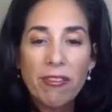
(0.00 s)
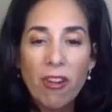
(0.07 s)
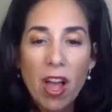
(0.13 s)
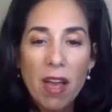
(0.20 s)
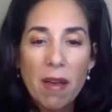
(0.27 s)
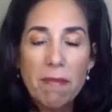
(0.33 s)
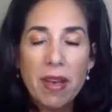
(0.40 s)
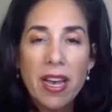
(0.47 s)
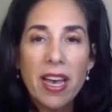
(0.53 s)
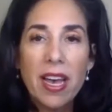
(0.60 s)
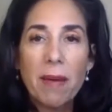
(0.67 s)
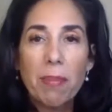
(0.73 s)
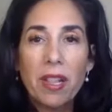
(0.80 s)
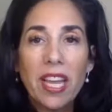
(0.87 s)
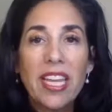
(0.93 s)
from
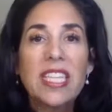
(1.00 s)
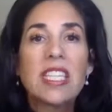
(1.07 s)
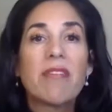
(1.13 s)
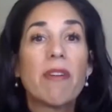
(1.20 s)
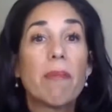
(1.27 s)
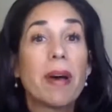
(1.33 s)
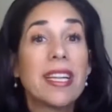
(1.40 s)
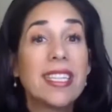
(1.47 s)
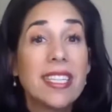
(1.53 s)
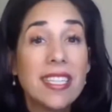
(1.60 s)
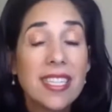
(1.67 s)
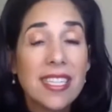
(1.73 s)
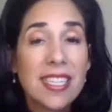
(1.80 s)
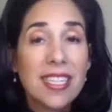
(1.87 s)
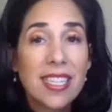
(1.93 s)
a place of
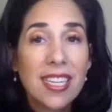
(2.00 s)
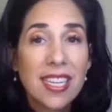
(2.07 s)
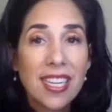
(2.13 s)
abundance